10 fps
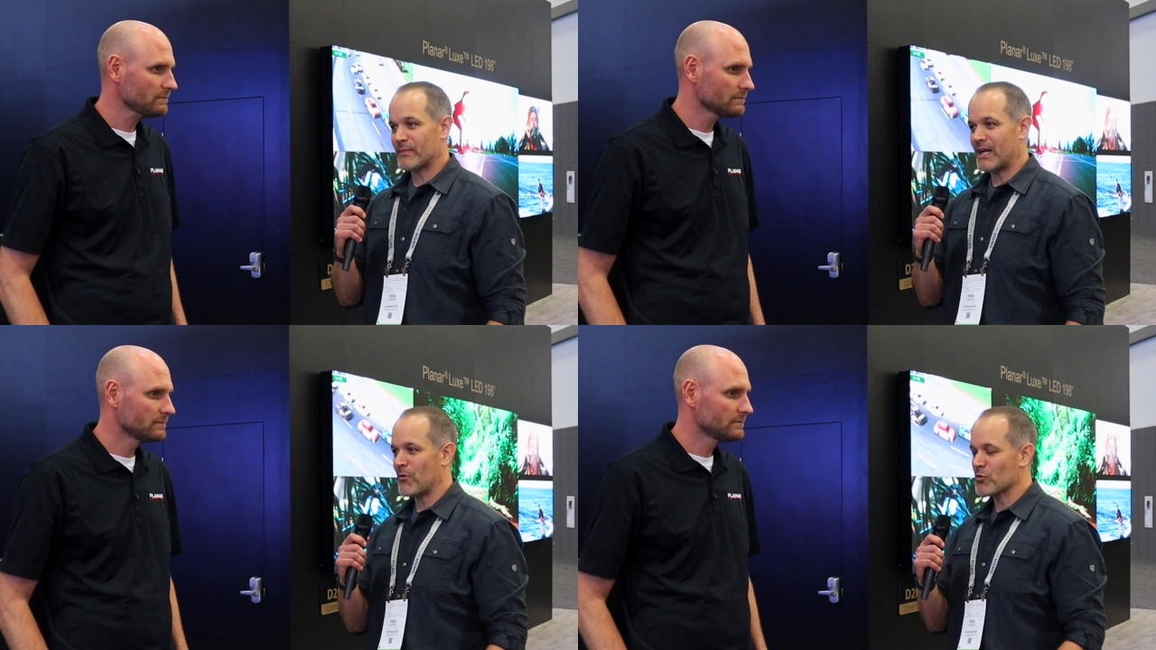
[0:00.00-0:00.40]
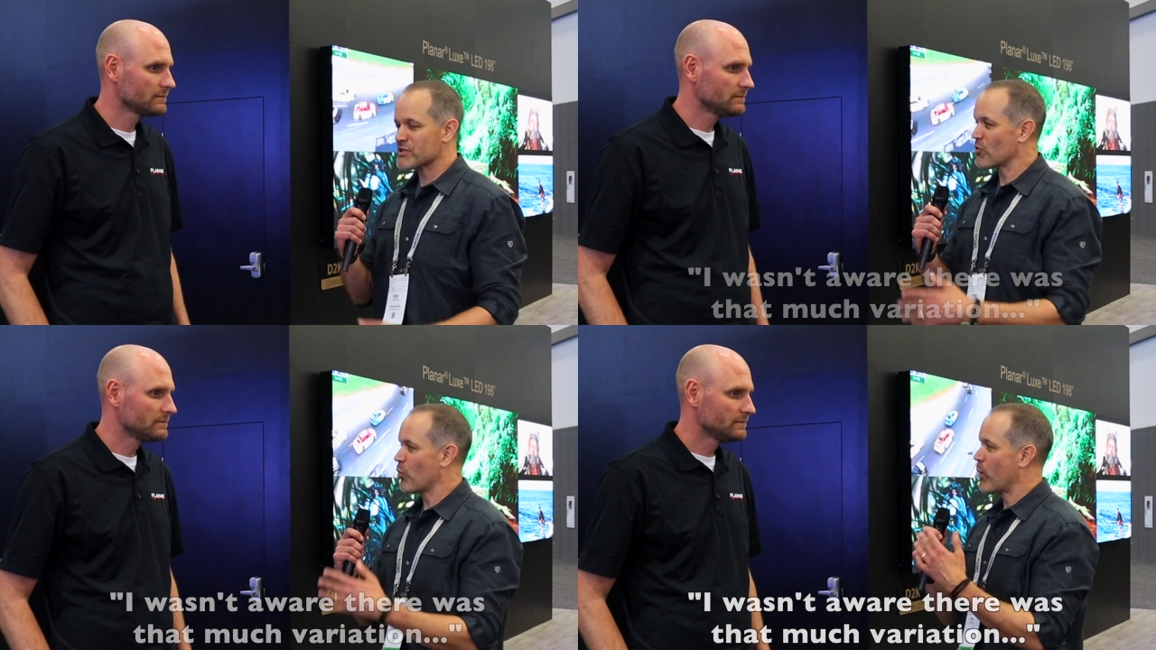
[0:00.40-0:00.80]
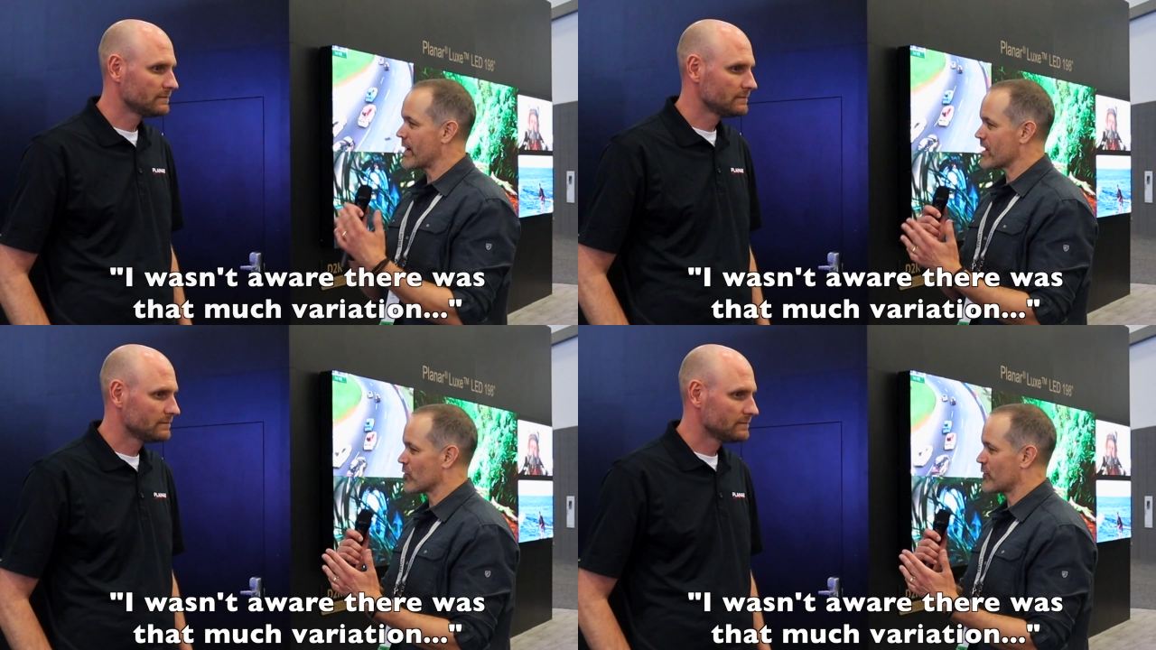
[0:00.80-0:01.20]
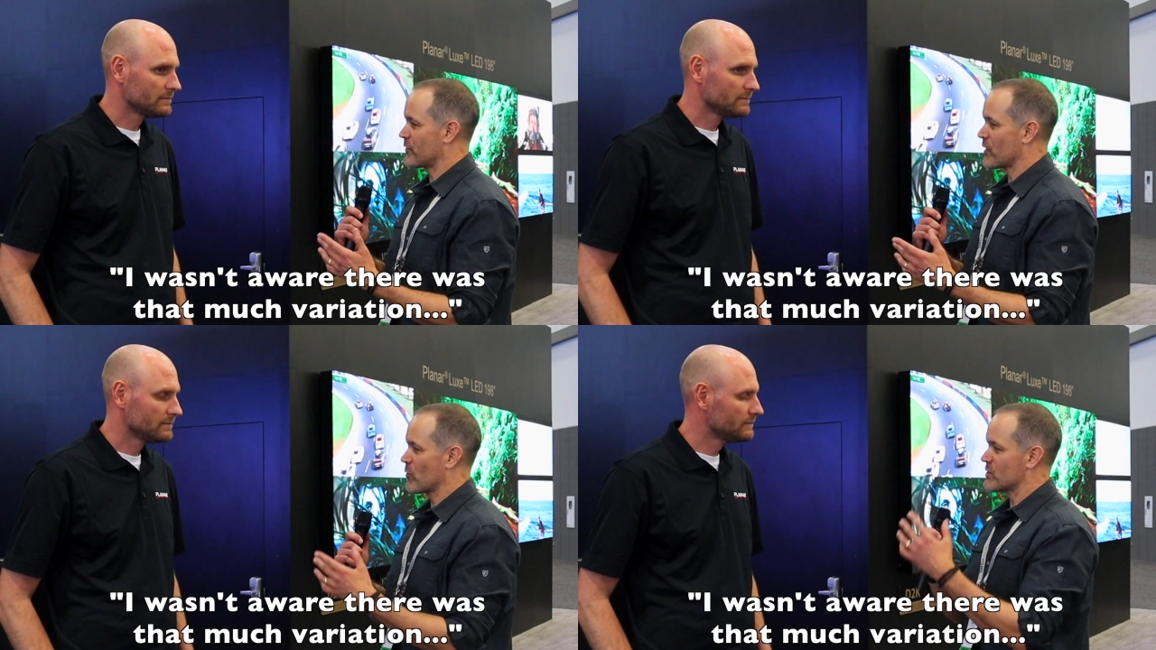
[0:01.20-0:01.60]
Speaker 1: I was aware
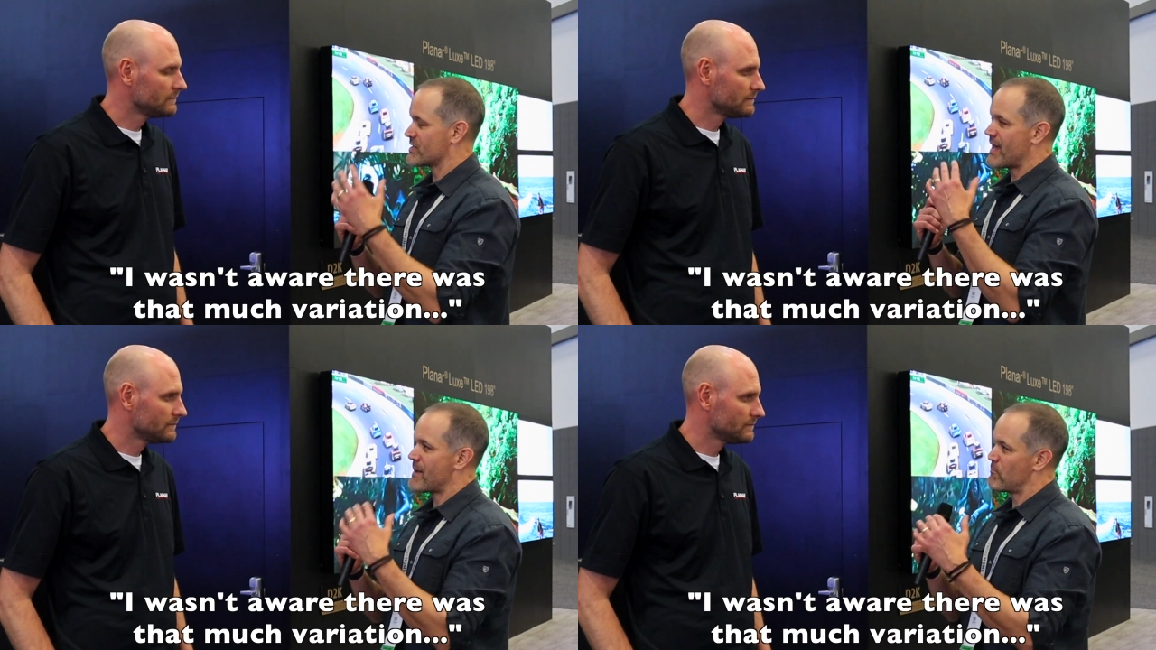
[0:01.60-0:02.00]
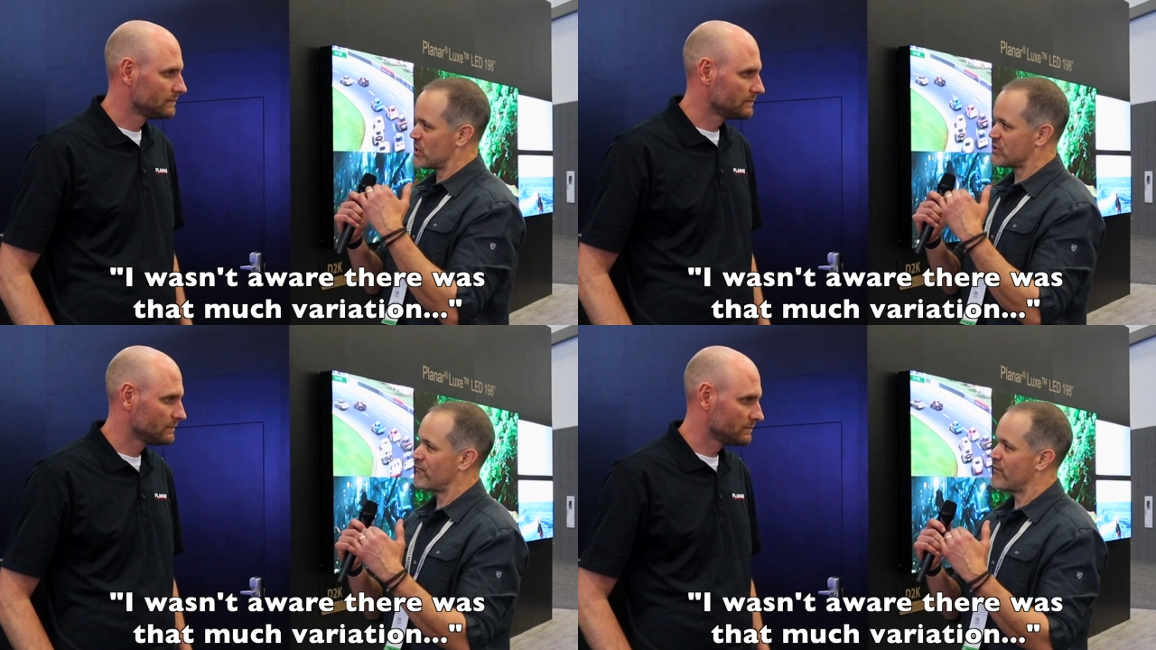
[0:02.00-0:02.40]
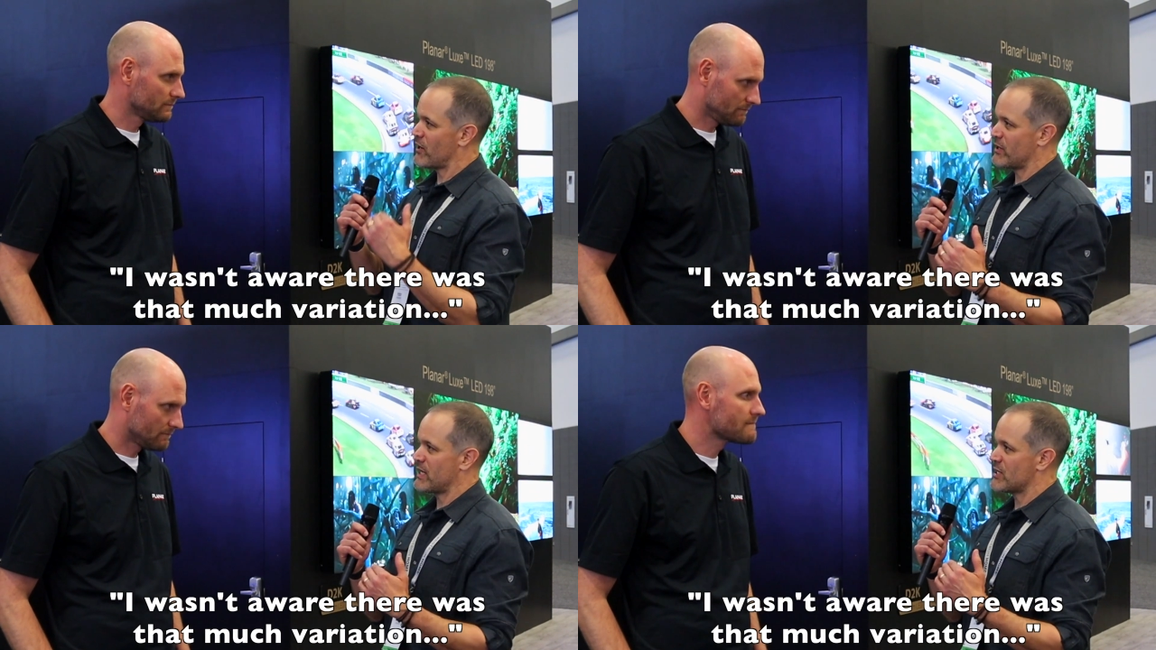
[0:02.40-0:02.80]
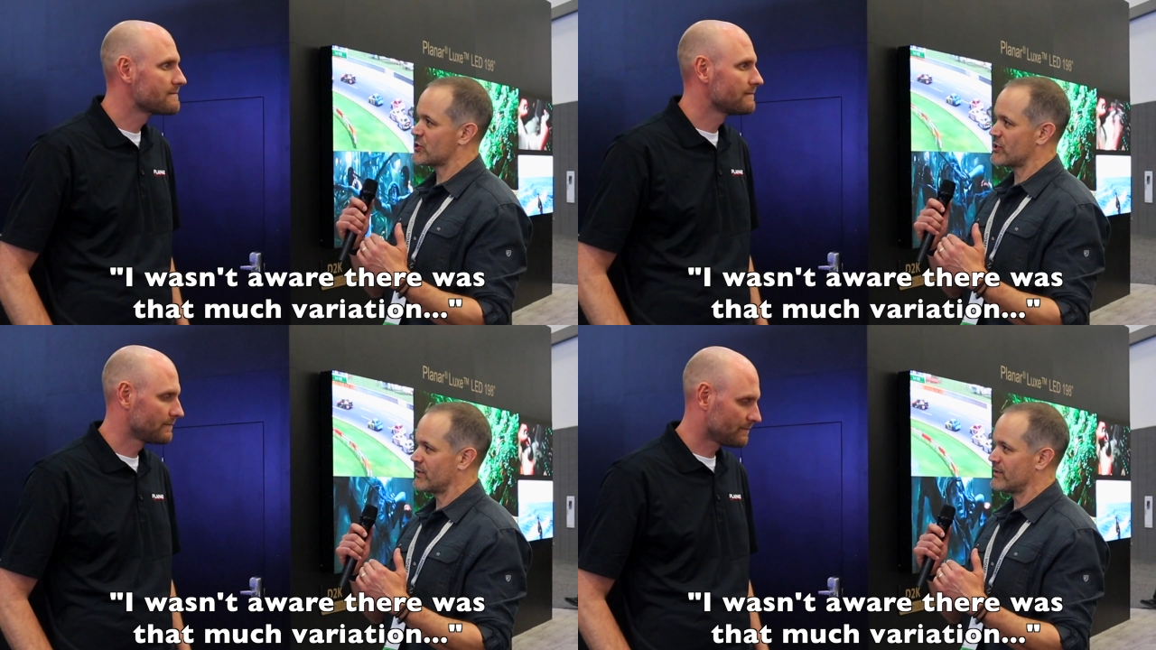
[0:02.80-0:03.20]
that there was that much
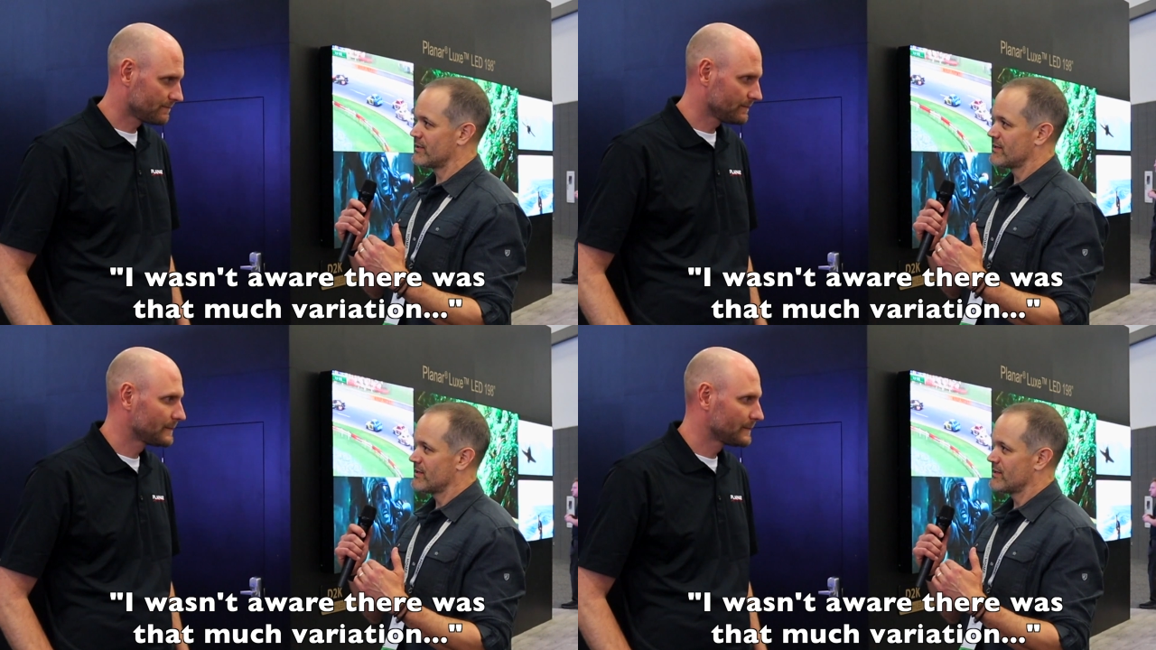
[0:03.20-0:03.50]
variation,